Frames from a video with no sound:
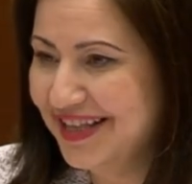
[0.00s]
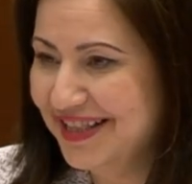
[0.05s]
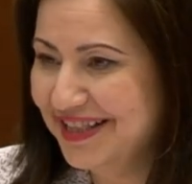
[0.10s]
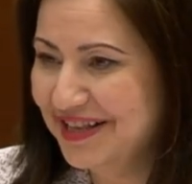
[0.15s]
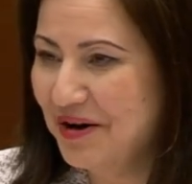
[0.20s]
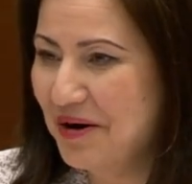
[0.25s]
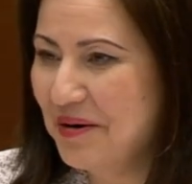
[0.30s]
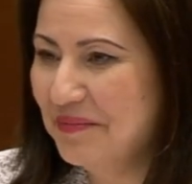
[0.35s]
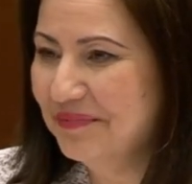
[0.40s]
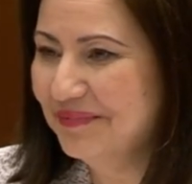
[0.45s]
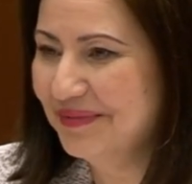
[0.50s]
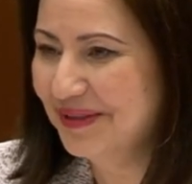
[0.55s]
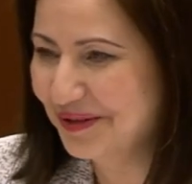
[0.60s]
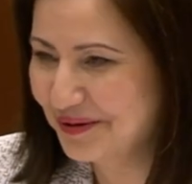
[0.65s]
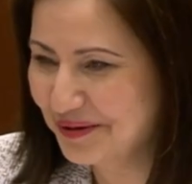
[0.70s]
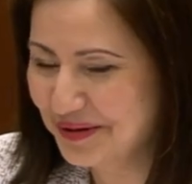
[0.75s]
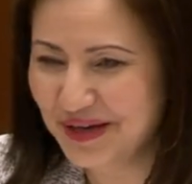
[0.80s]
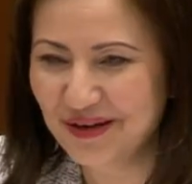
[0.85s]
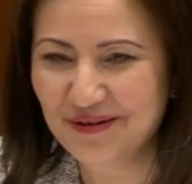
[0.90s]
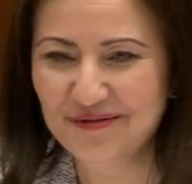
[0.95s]
Now I'm
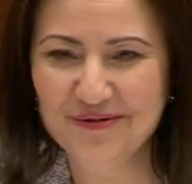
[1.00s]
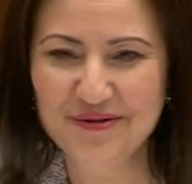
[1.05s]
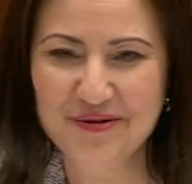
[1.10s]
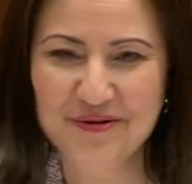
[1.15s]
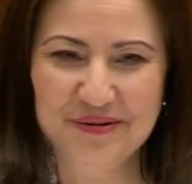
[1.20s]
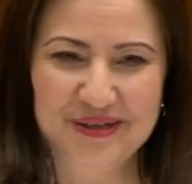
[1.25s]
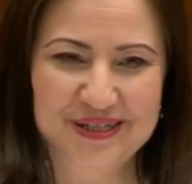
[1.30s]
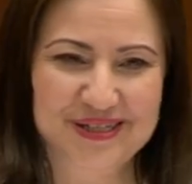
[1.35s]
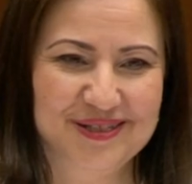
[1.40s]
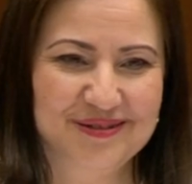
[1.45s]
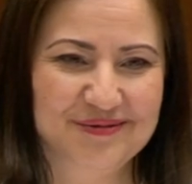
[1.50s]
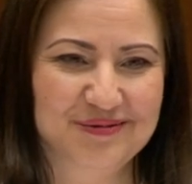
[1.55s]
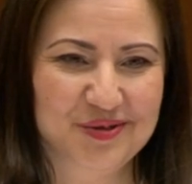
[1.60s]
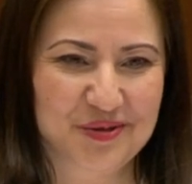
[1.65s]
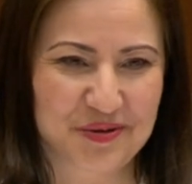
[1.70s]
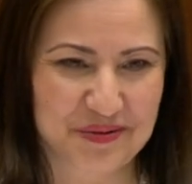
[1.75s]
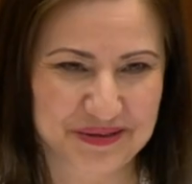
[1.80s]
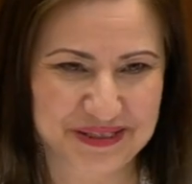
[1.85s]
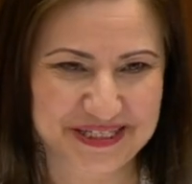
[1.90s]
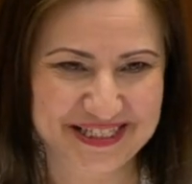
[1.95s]
looking forward to
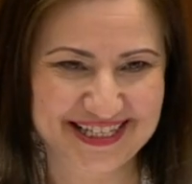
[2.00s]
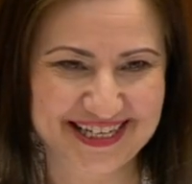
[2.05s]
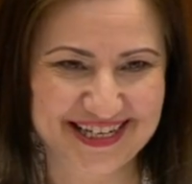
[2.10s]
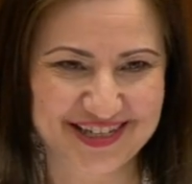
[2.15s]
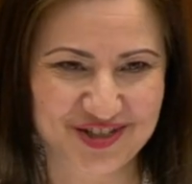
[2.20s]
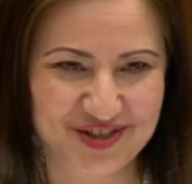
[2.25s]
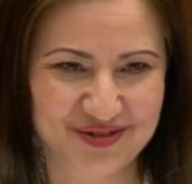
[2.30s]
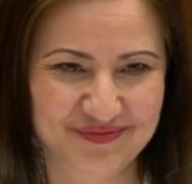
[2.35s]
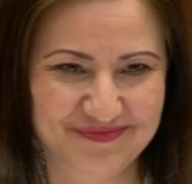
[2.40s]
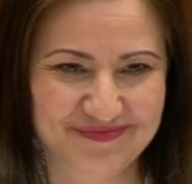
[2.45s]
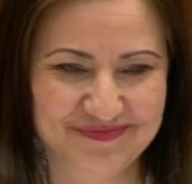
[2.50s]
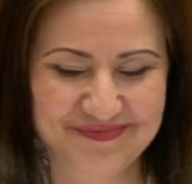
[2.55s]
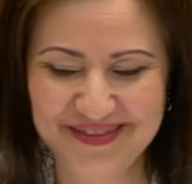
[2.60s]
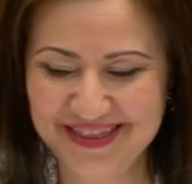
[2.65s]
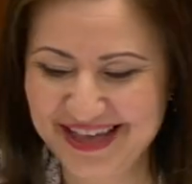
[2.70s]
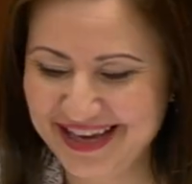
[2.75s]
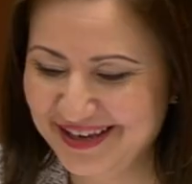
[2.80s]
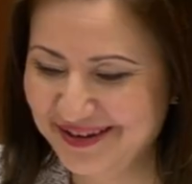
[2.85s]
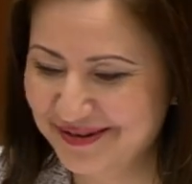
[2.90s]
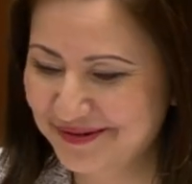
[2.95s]
our discussion.
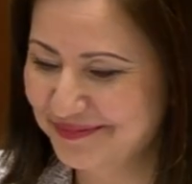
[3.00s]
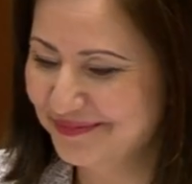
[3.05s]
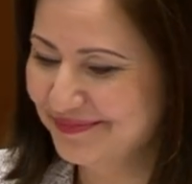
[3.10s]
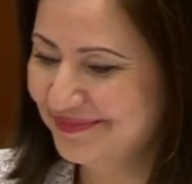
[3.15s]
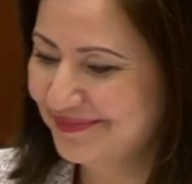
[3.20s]
Thank you.